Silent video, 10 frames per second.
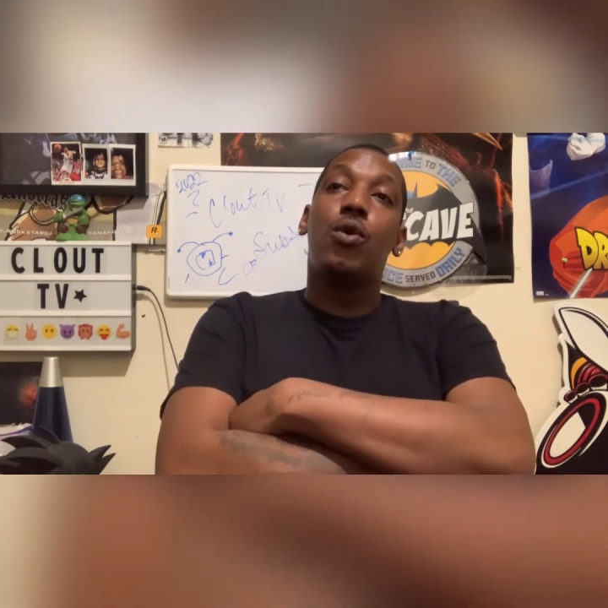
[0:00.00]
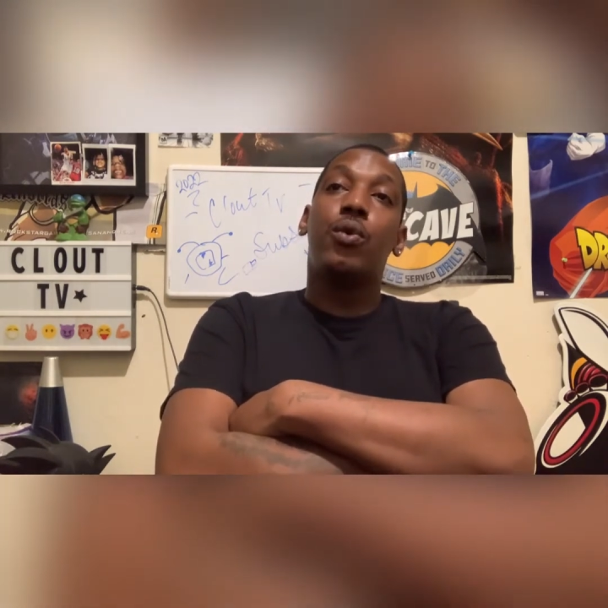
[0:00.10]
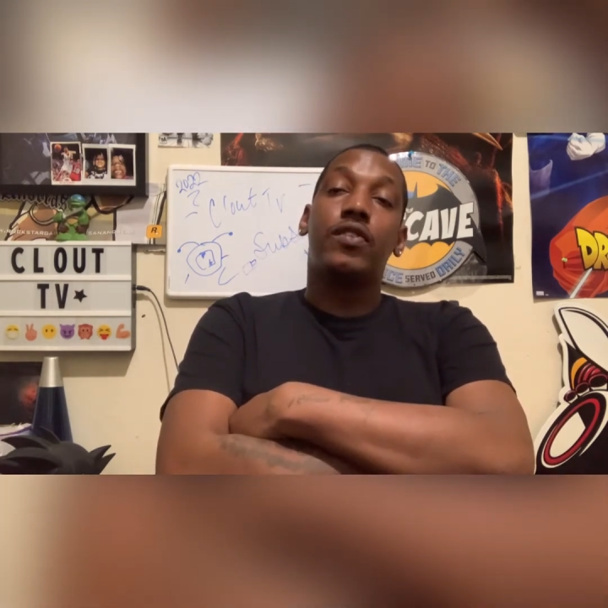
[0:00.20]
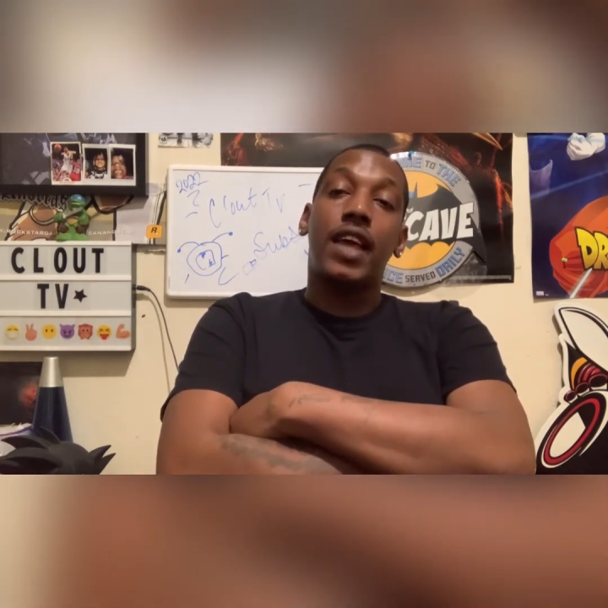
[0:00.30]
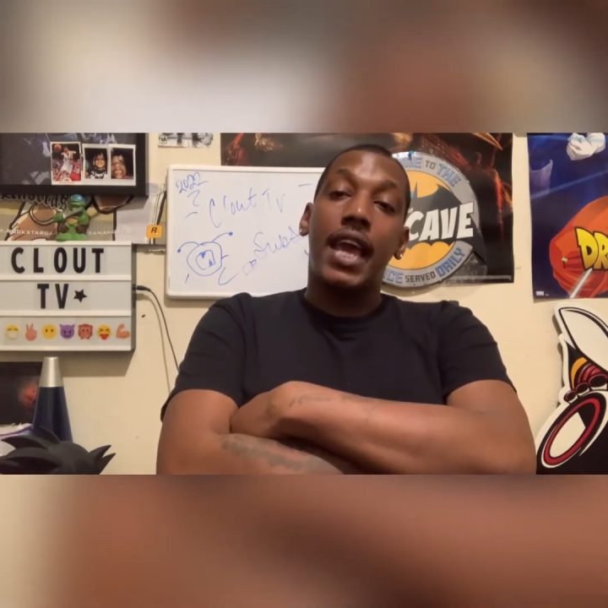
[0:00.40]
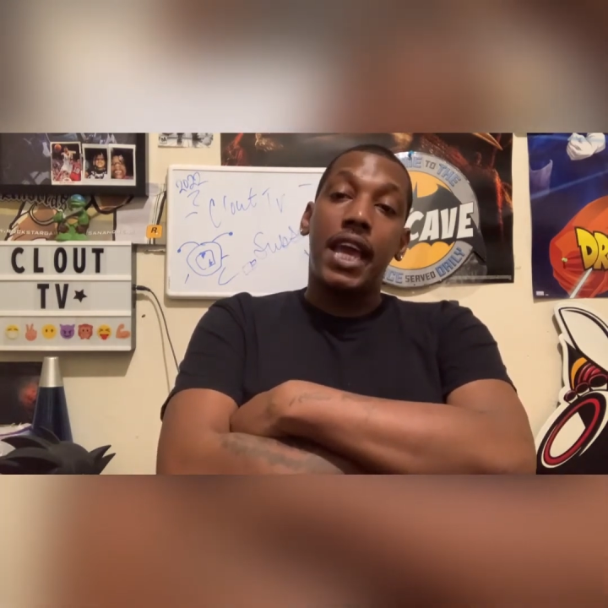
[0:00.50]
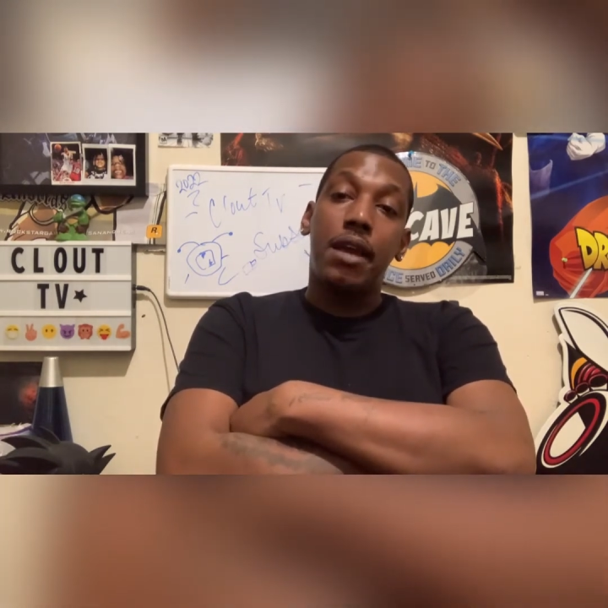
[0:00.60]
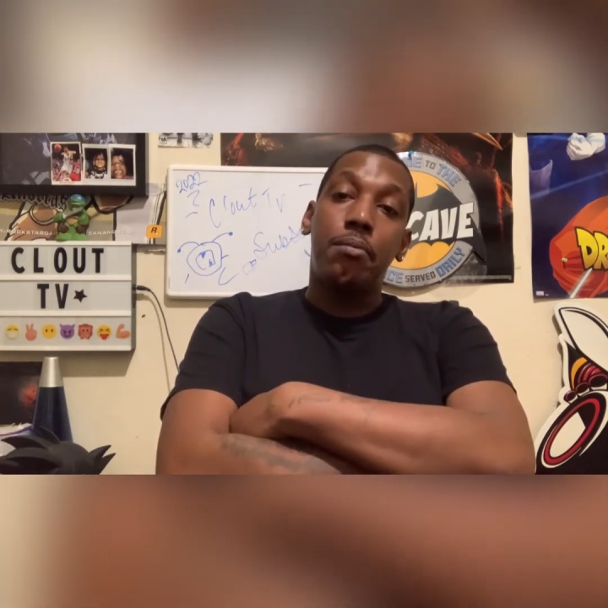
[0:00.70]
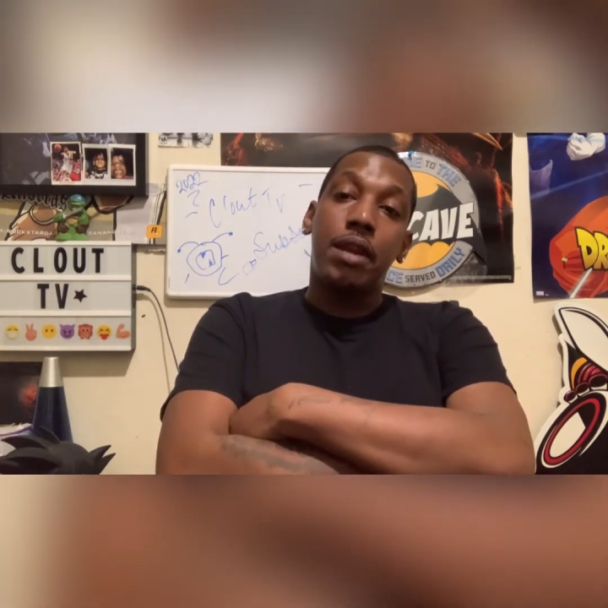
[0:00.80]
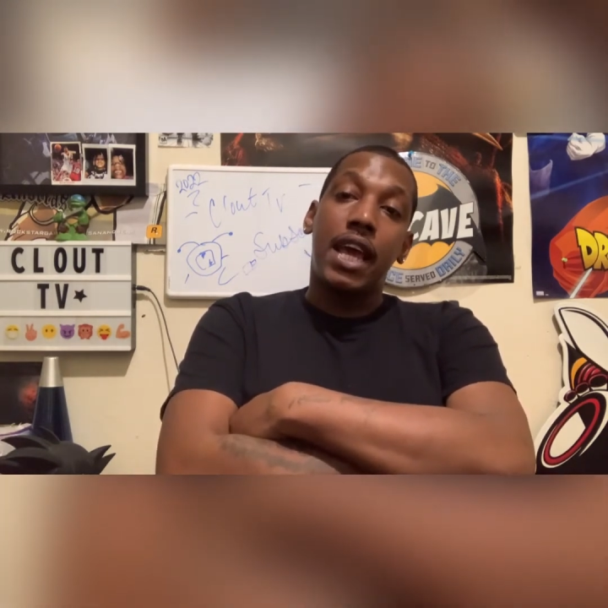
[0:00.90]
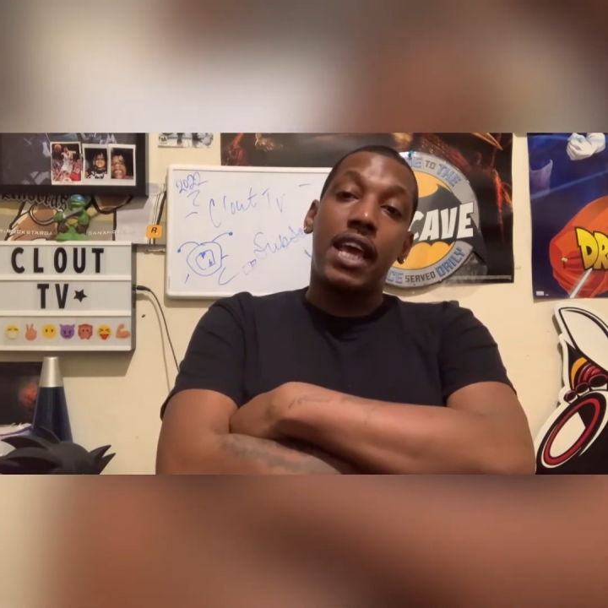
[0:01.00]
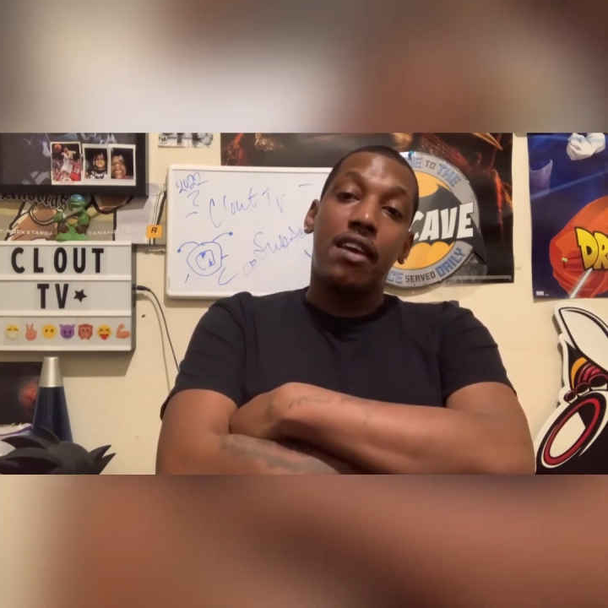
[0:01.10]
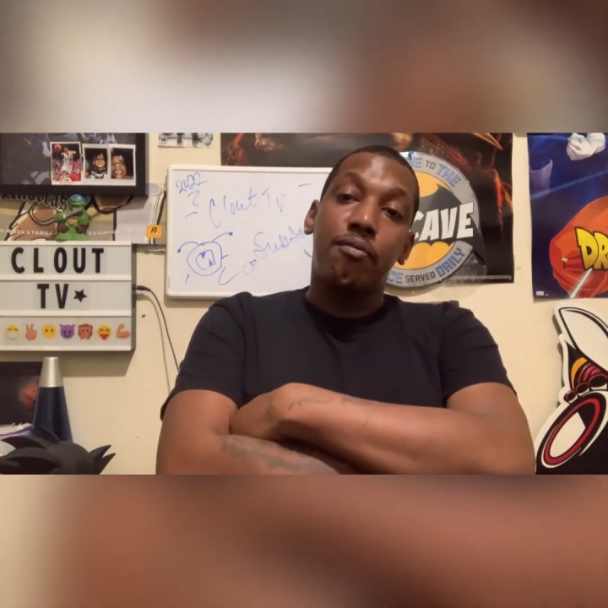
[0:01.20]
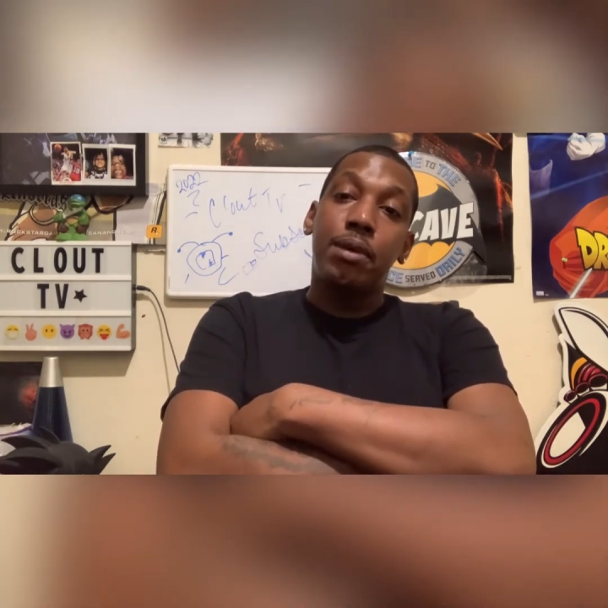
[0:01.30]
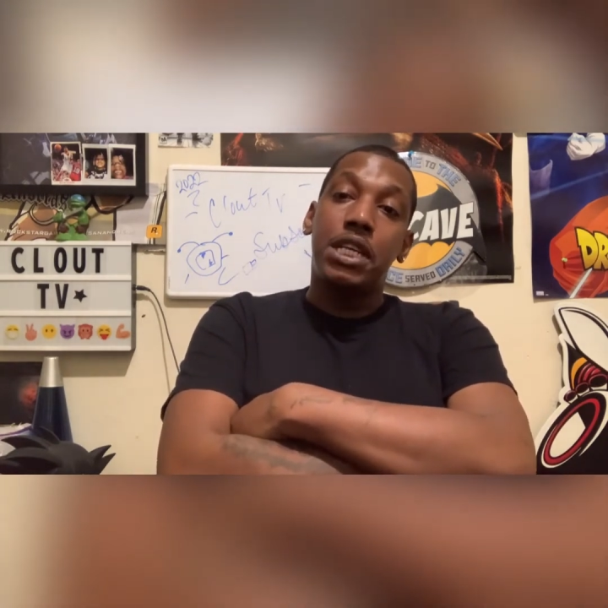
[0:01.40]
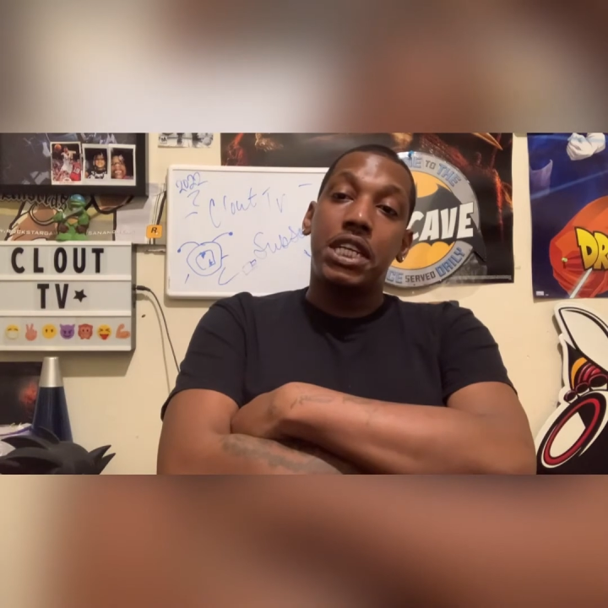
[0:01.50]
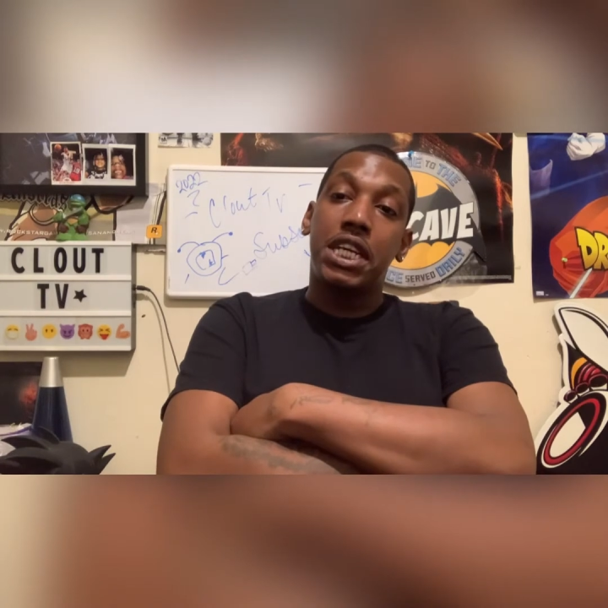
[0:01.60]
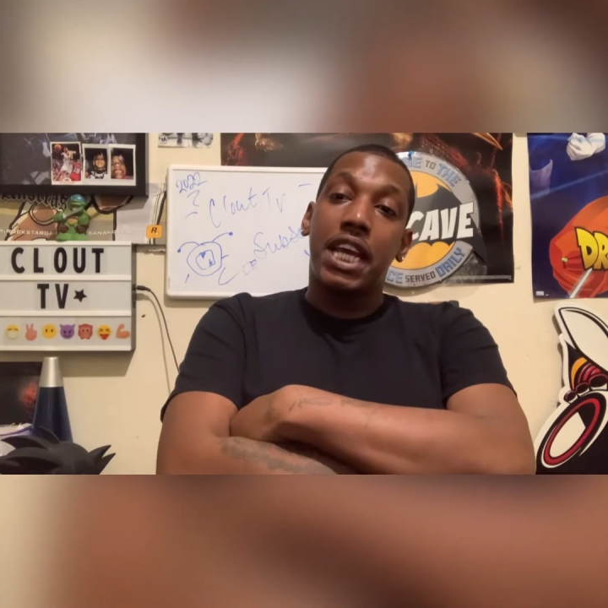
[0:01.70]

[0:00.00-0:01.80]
was aimed at FBG